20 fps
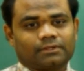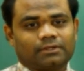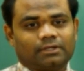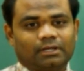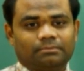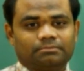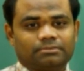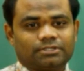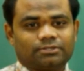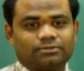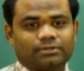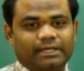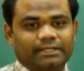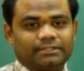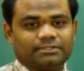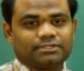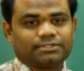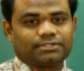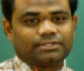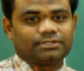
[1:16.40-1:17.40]
comes into
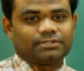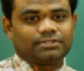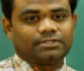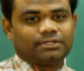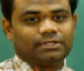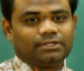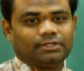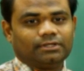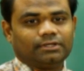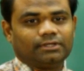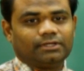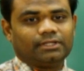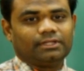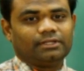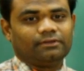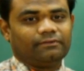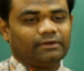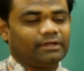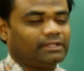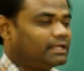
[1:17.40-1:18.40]
existence here in
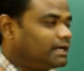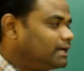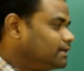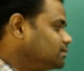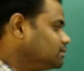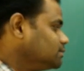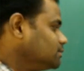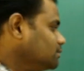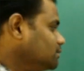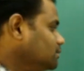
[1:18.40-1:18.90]
the way that